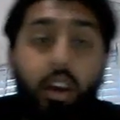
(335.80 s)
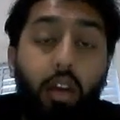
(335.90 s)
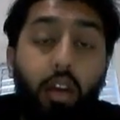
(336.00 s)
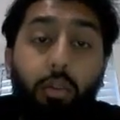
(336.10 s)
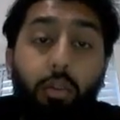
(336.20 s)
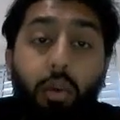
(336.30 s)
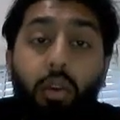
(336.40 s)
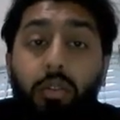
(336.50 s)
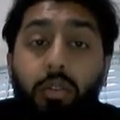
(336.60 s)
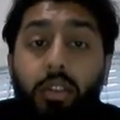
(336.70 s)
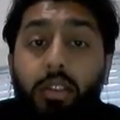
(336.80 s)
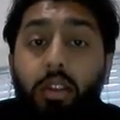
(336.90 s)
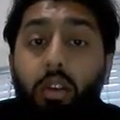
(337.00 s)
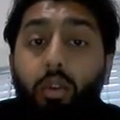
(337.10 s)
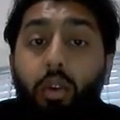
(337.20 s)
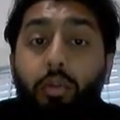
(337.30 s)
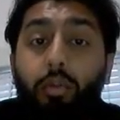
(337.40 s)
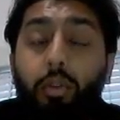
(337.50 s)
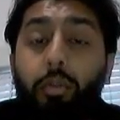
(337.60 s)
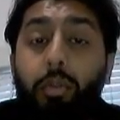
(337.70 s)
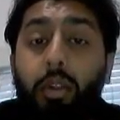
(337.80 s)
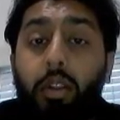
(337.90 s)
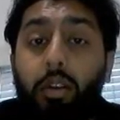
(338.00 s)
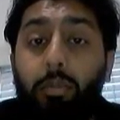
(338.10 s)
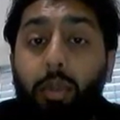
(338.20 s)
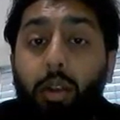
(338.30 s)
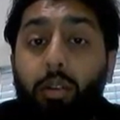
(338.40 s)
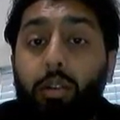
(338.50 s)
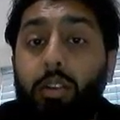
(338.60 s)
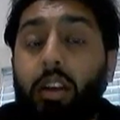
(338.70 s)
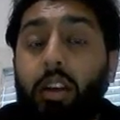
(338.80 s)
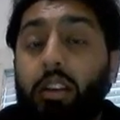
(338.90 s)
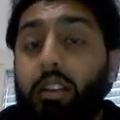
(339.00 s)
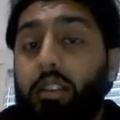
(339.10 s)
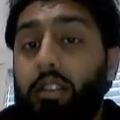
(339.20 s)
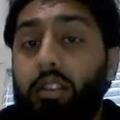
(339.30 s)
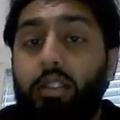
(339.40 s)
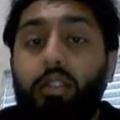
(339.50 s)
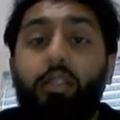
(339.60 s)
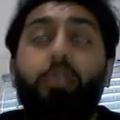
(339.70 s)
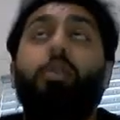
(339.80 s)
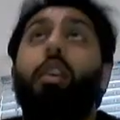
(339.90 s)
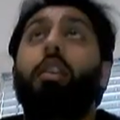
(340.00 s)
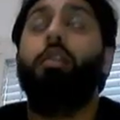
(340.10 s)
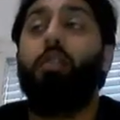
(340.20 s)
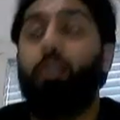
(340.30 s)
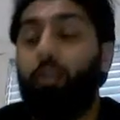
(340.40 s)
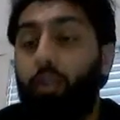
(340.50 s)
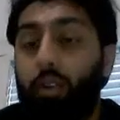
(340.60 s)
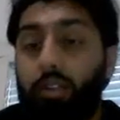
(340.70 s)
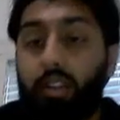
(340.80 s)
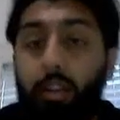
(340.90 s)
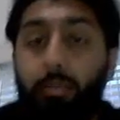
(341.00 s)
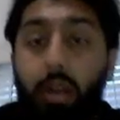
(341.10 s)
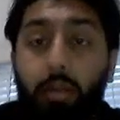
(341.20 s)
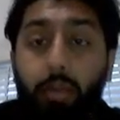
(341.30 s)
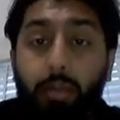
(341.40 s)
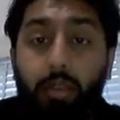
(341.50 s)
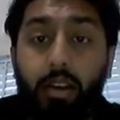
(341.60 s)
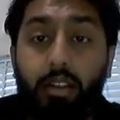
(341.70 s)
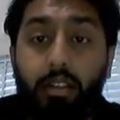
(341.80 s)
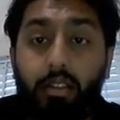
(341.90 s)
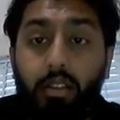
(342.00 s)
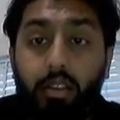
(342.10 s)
and how a component of the cell wall formed of pyroglycus strands are cross-linked peptides.